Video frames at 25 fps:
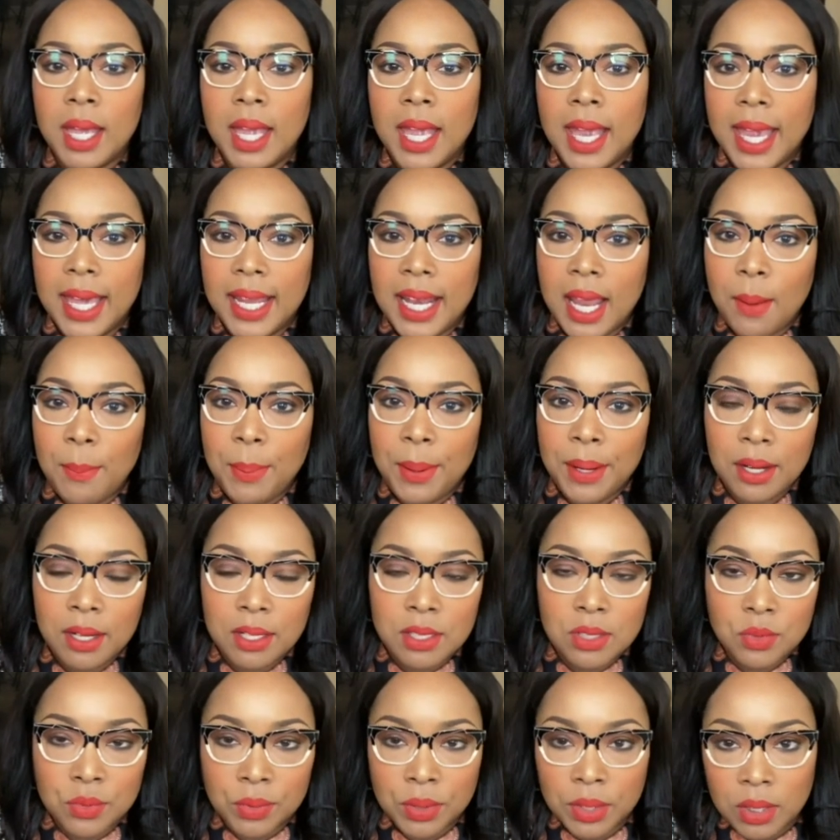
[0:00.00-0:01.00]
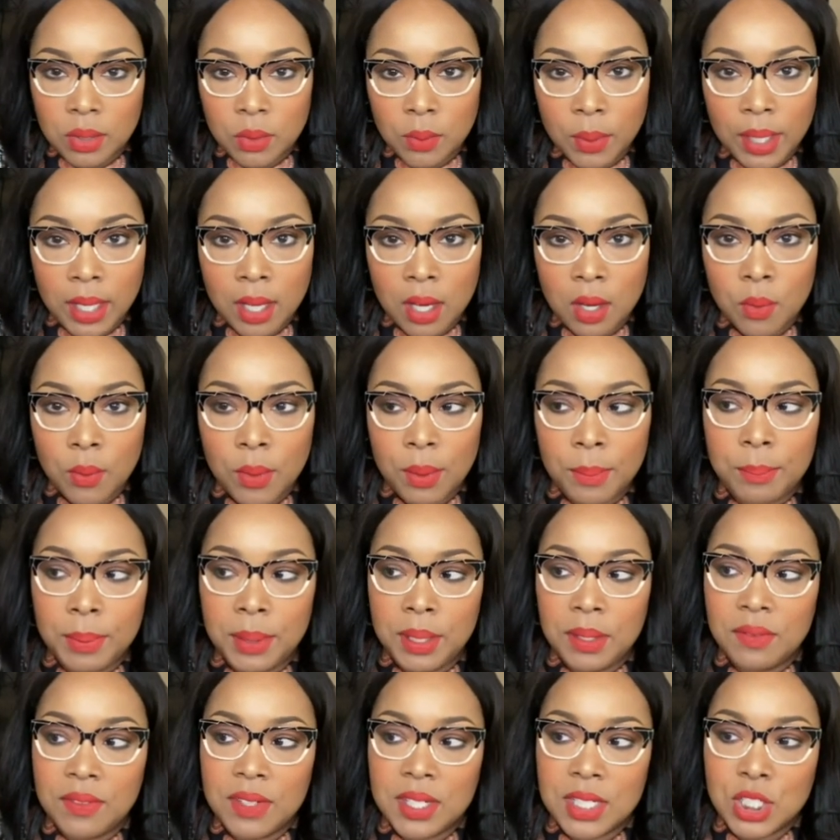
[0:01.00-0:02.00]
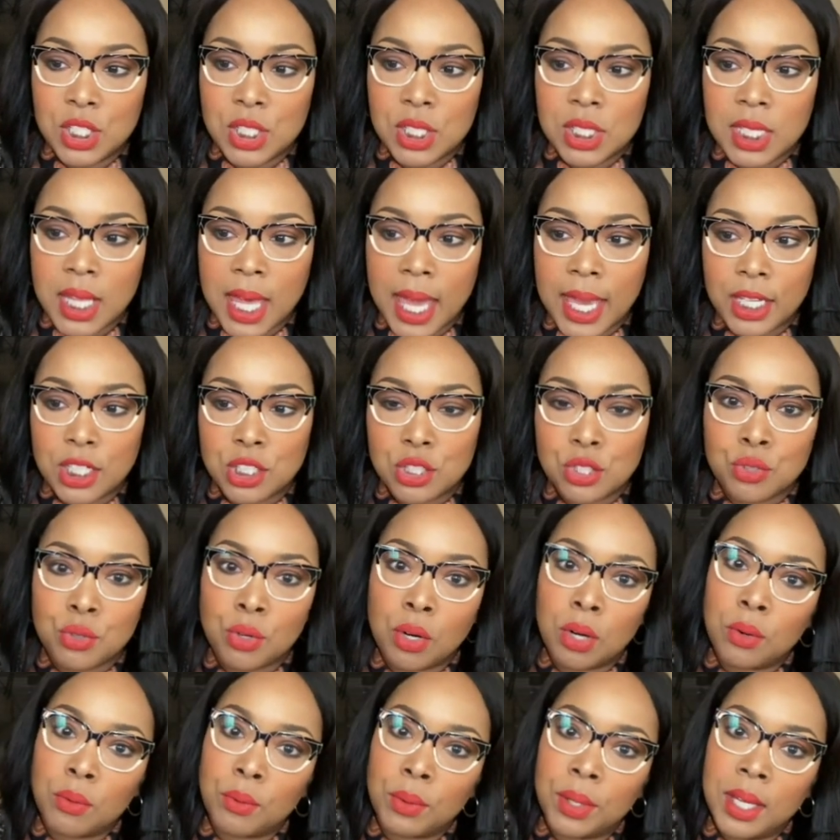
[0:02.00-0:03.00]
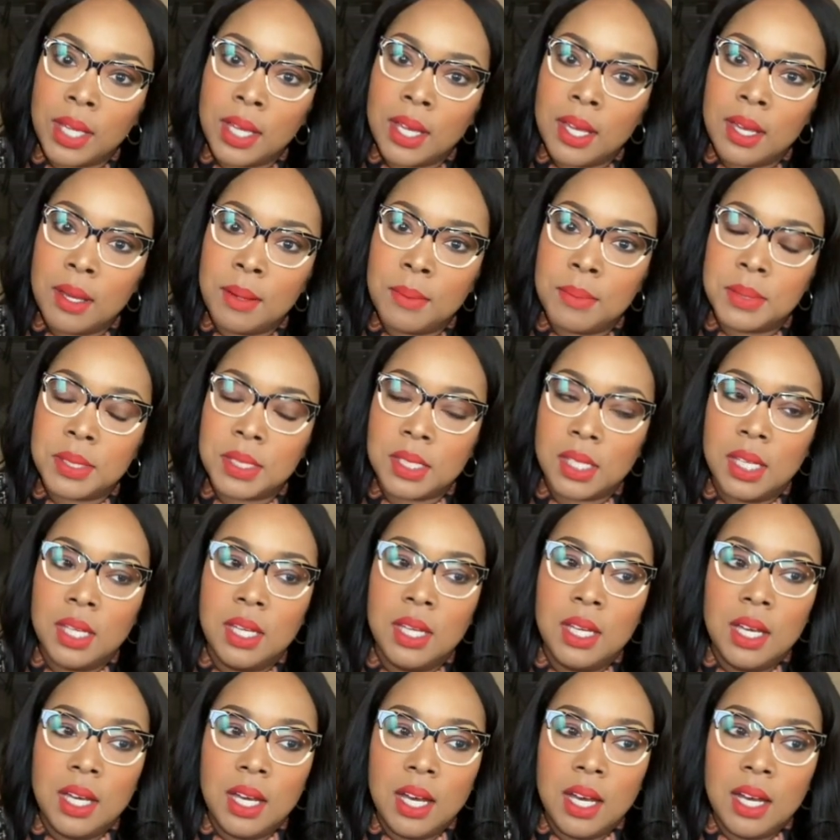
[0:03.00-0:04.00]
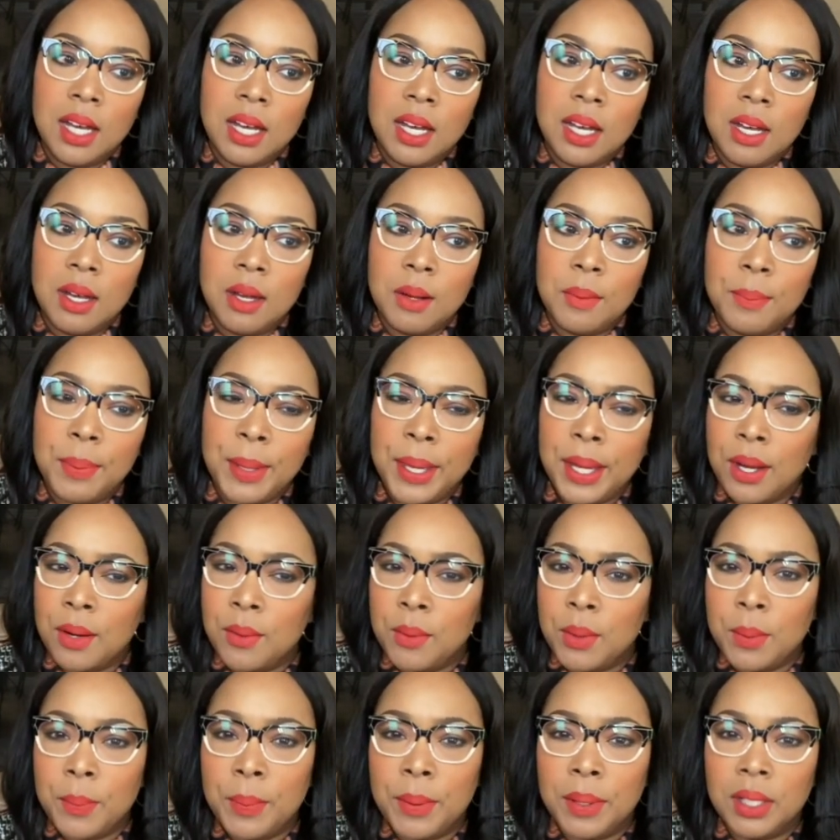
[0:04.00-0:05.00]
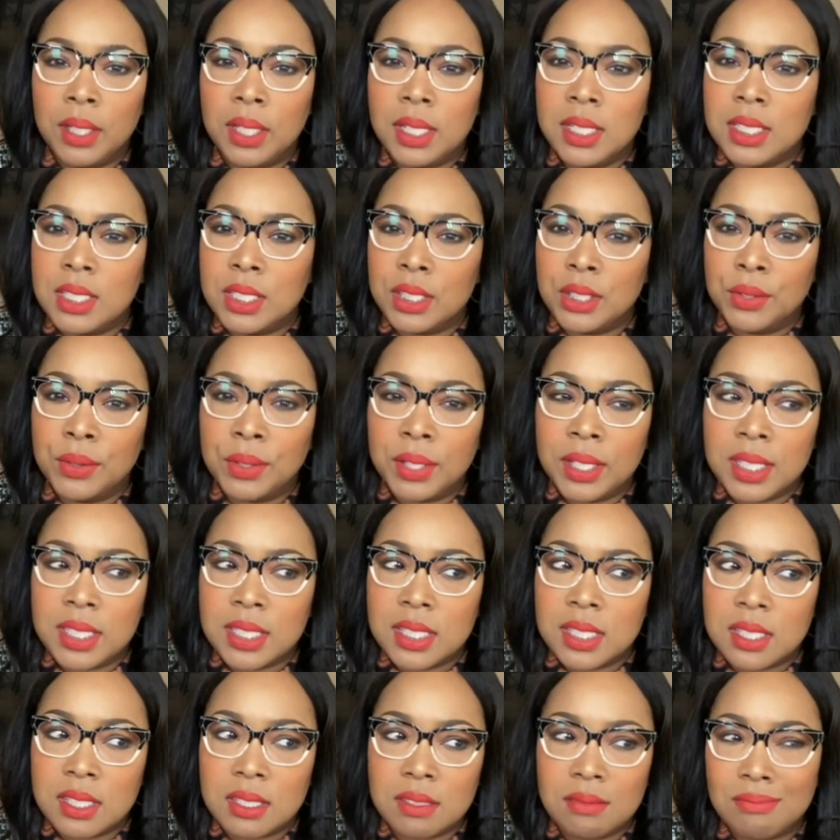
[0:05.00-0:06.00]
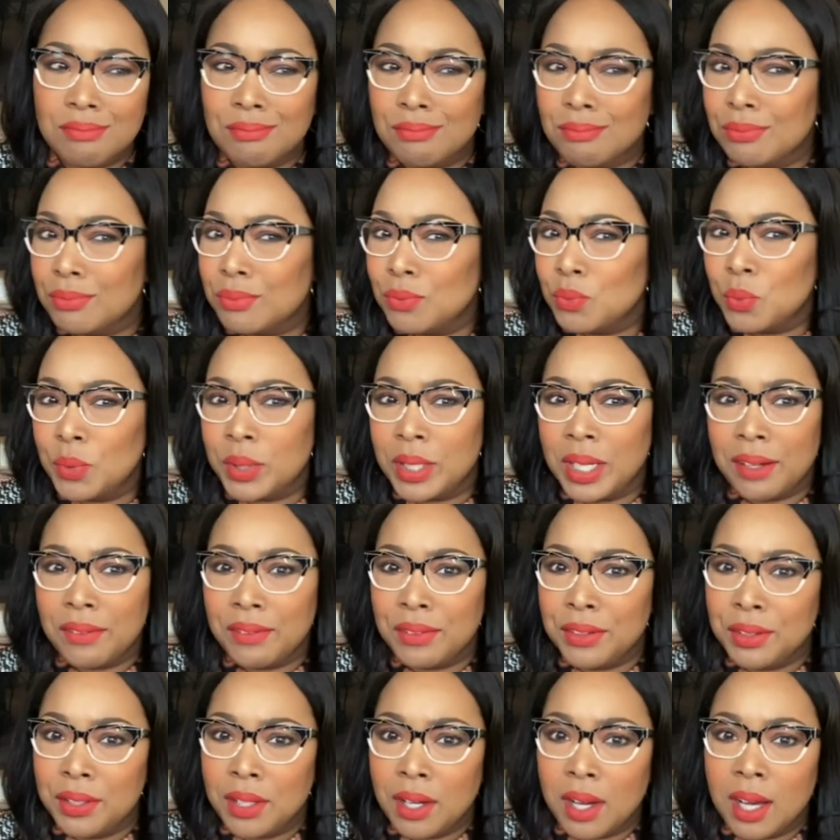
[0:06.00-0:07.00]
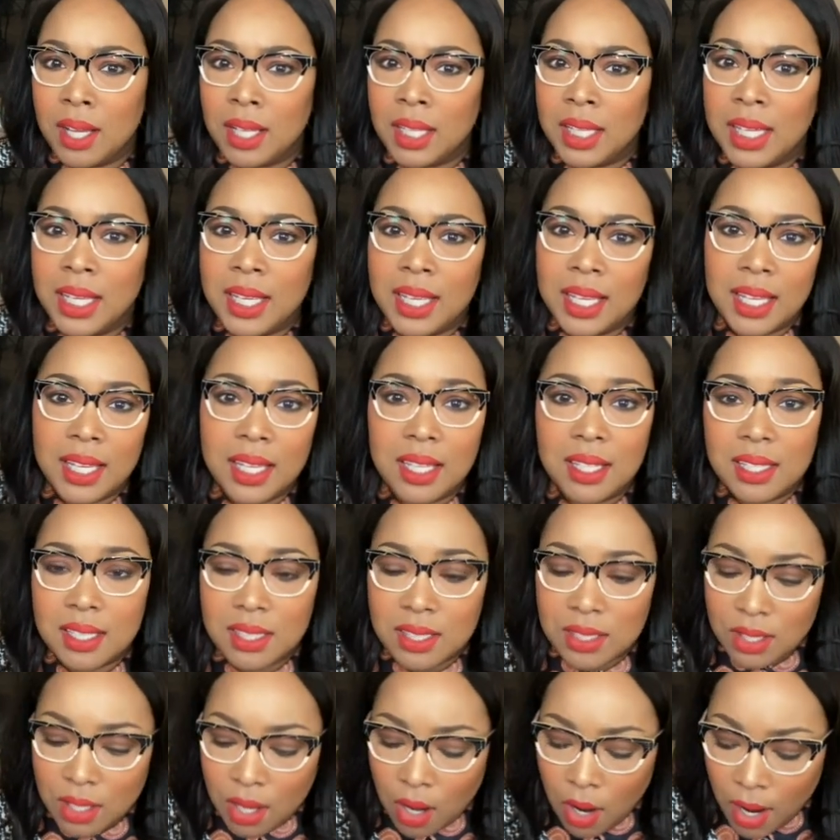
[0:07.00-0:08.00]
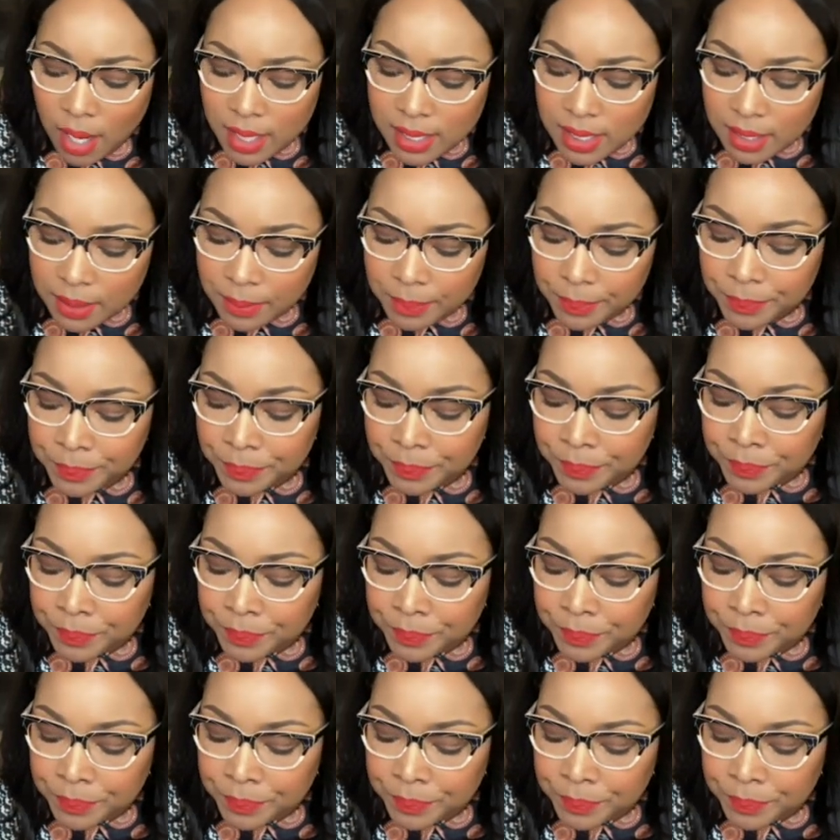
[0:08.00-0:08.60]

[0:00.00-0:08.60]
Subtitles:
And that pairs really well with beef dishes like short ribs, paired with polenta grits, whatever you call it. Awesome.